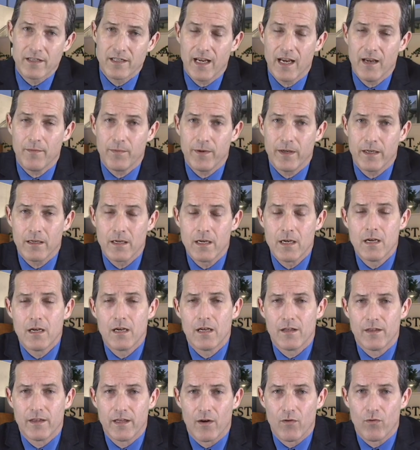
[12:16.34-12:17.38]
taping,
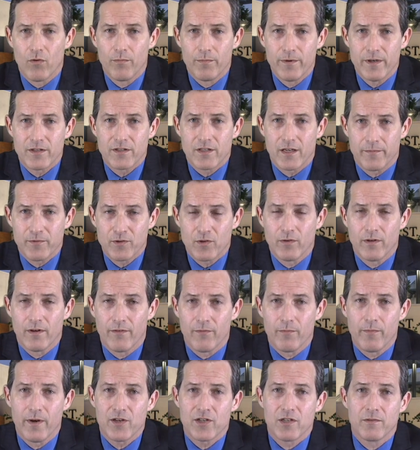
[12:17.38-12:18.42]
there will be subsequent
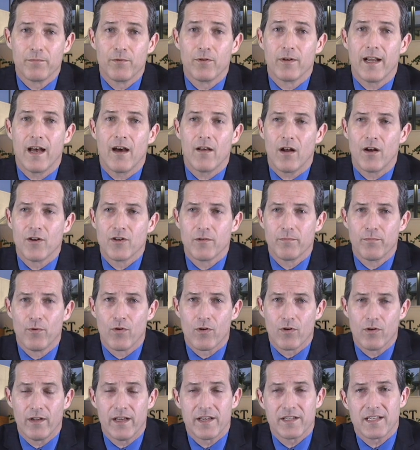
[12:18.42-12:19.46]
information put out on your
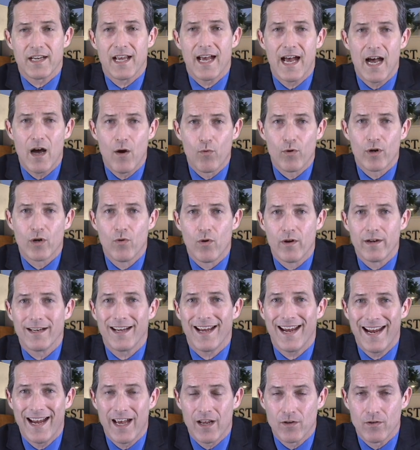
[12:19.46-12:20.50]
portal as to how we're going to
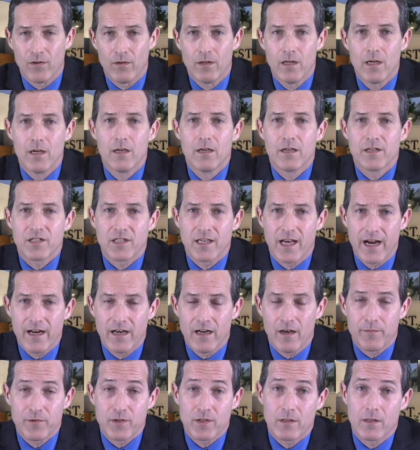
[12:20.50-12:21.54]
handle
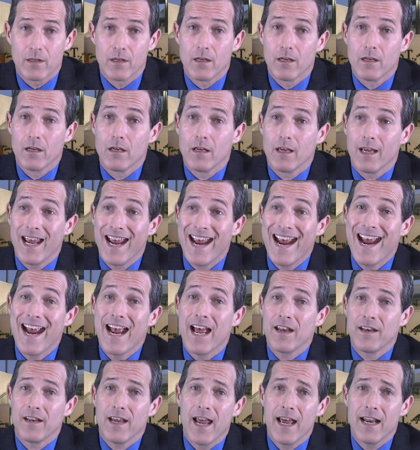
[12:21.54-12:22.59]
sign-ups
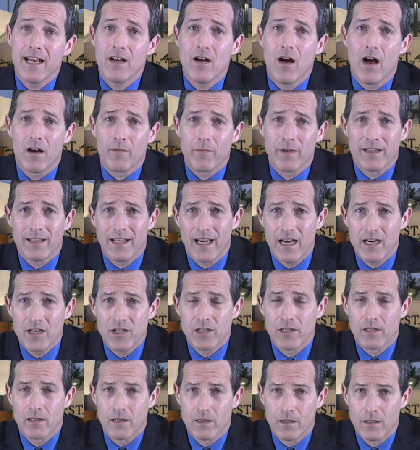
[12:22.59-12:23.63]
and any
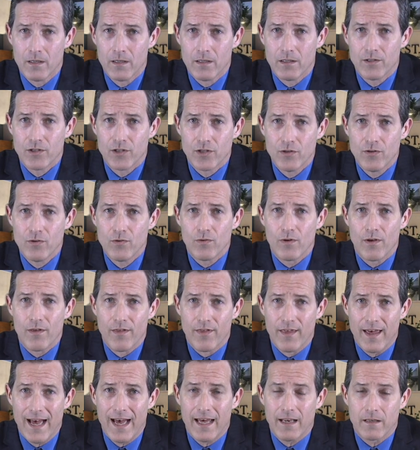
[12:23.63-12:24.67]
augmentation to
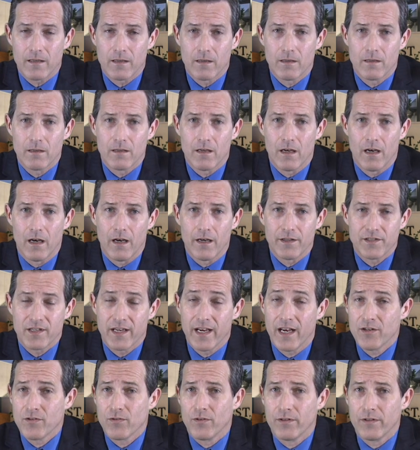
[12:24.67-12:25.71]
that
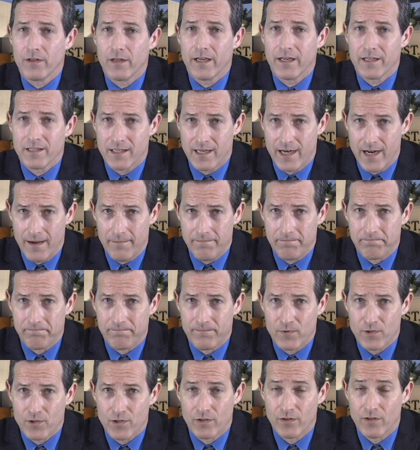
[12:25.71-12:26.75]
scheduled exam,
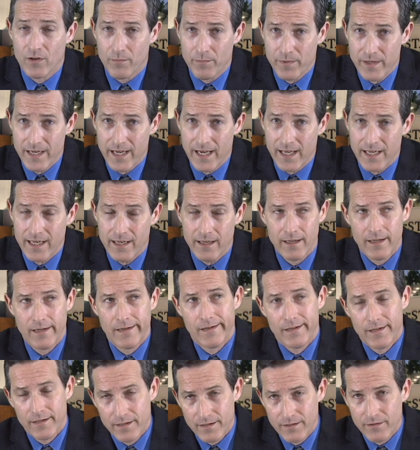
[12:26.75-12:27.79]
should there be any,
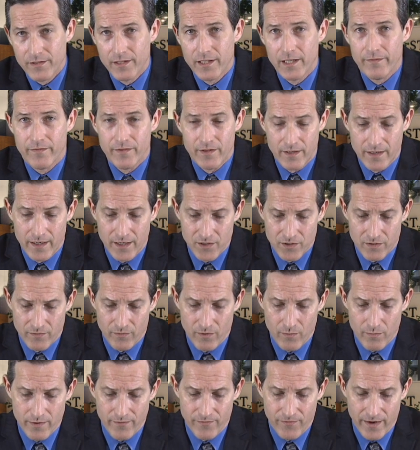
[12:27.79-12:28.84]
given the nature of
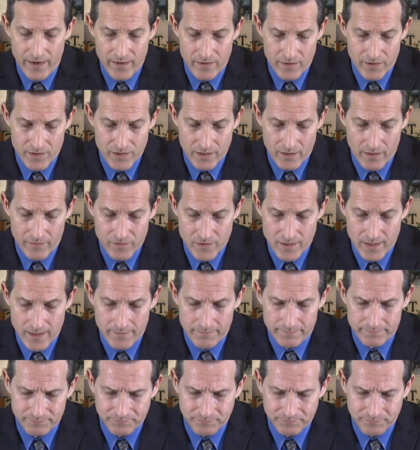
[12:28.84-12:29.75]
what we find ourselves in.